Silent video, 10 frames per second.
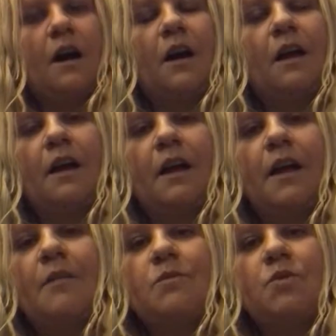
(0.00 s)
I
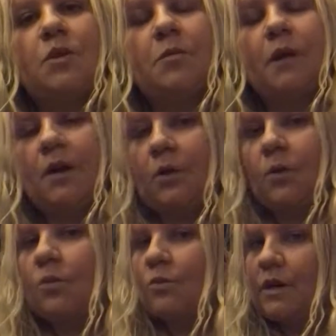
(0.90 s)
am doing my
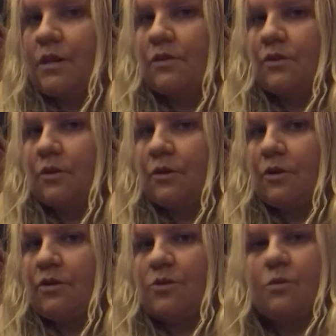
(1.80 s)
own
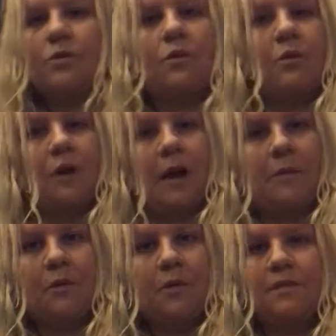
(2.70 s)
research through
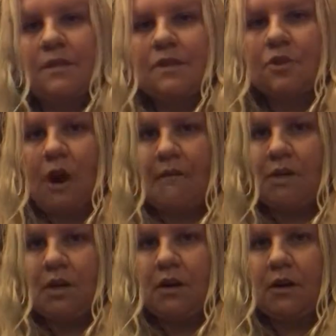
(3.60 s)
Hyperemesis
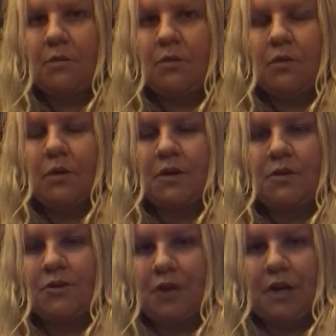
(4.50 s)
Gravidarum before,
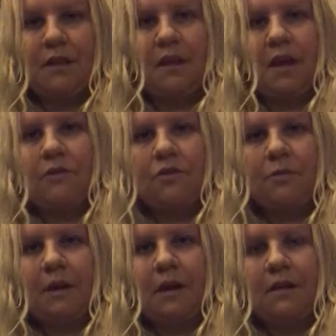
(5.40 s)
during, and the
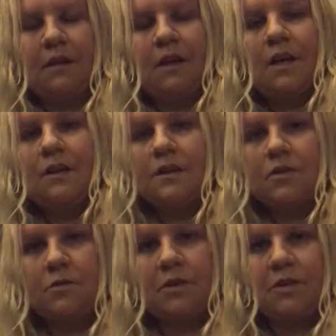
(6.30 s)
aftermath.
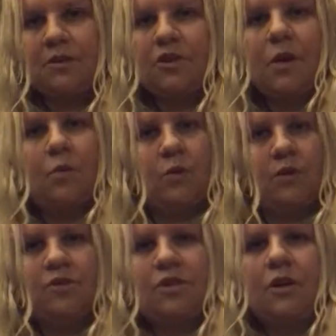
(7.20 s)
This research I
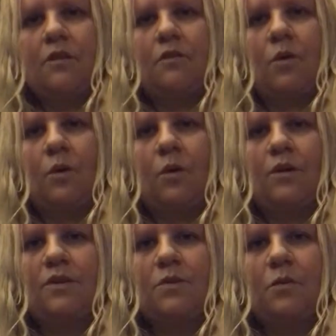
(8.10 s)
will share, of
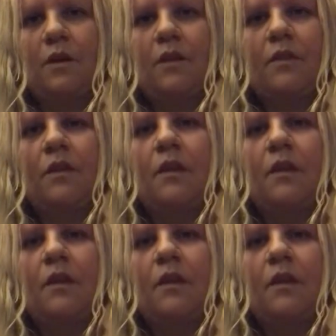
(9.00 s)
course, with